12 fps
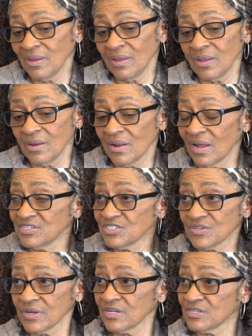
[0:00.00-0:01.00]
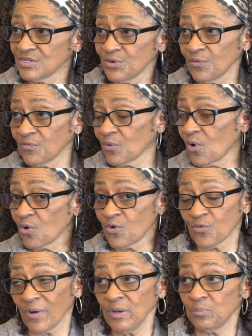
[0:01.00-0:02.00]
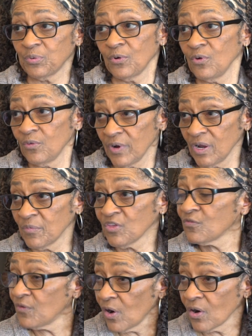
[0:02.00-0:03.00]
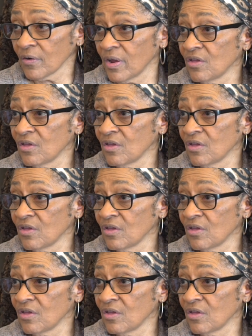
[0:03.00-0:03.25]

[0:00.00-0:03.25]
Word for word: and I just think it's an overall great program as far